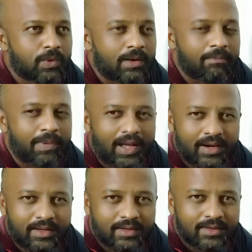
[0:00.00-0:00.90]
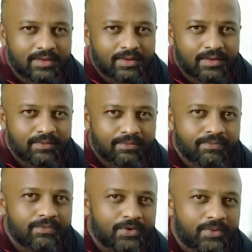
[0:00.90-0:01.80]
one barrier,
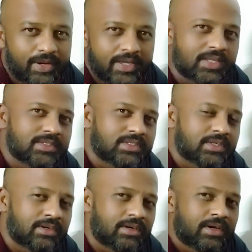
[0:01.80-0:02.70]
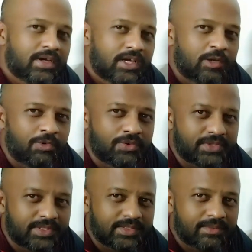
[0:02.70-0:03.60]
against the immune
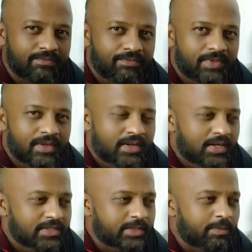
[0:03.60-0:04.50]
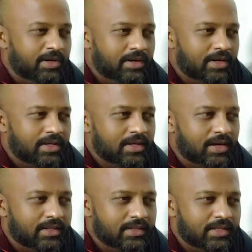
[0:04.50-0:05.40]
system. Similarly,
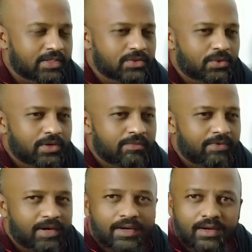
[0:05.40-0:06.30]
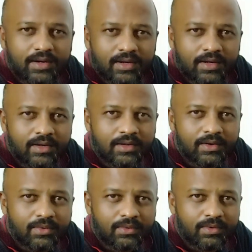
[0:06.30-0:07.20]
other things could affect,
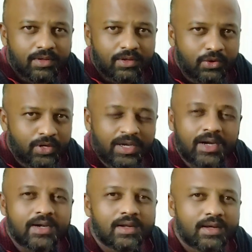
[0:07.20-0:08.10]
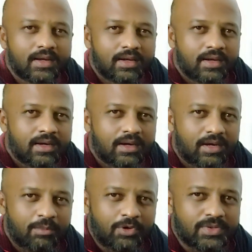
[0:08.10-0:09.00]
your innate
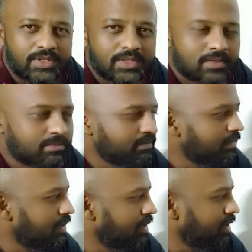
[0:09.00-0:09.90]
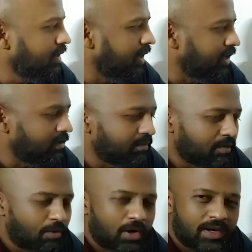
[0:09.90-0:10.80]
immune system. Like if
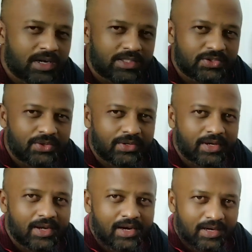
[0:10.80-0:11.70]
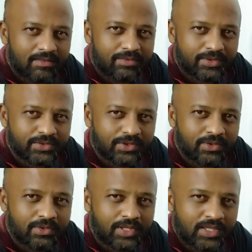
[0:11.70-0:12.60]
you've got cuts on your hand, of course,
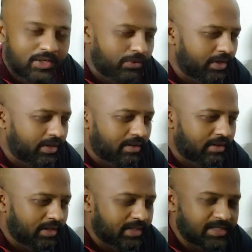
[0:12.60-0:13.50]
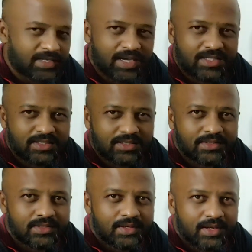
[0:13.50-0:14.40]
then you get easy
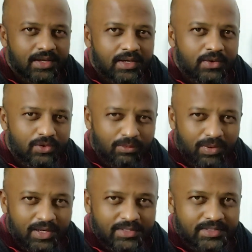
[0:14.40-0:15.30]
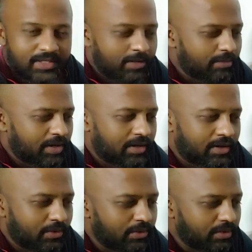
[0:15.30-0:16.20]
access to the bloodstream,
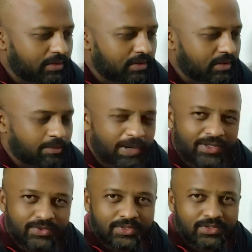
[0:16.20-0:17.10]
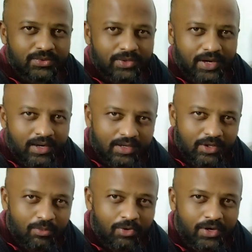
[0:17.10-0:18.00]
and the pathogens could enter
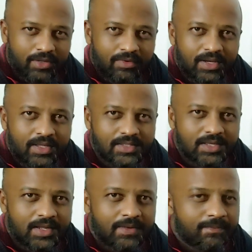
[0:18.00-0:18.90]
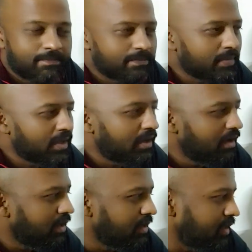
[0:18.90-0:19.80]
your body very easily.
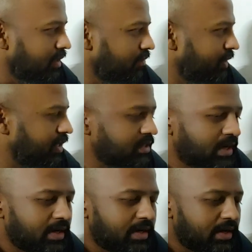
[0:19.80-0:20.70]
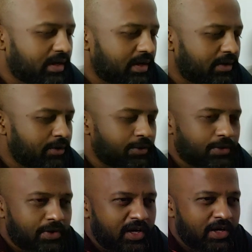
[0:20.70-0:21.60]
The other ways that your
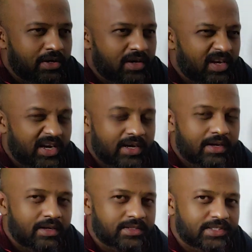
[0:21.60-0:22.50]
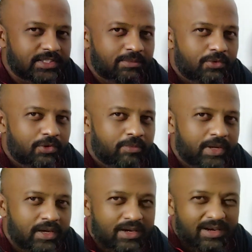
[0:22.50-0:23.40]
innate system could
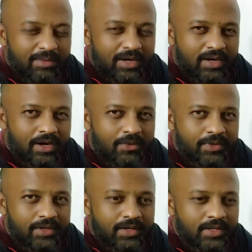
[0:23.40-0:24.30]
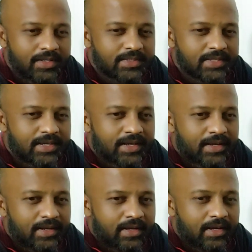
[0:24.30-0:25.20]
be a little bit down is
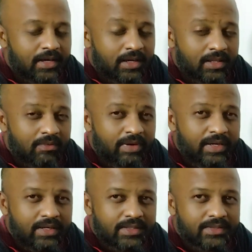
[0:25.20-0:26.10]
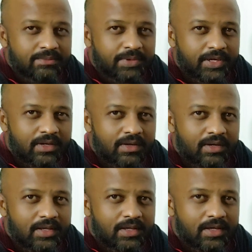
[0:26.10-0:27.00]
in the winters,
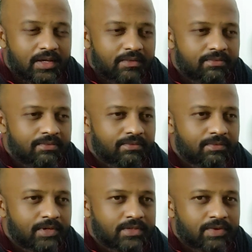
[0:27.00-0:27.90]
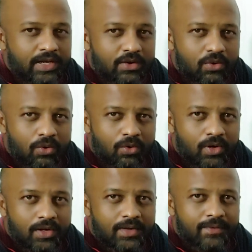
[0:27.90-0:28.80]
particularly if it's very
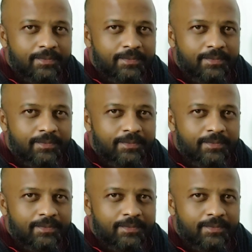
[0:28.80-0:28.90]
cold,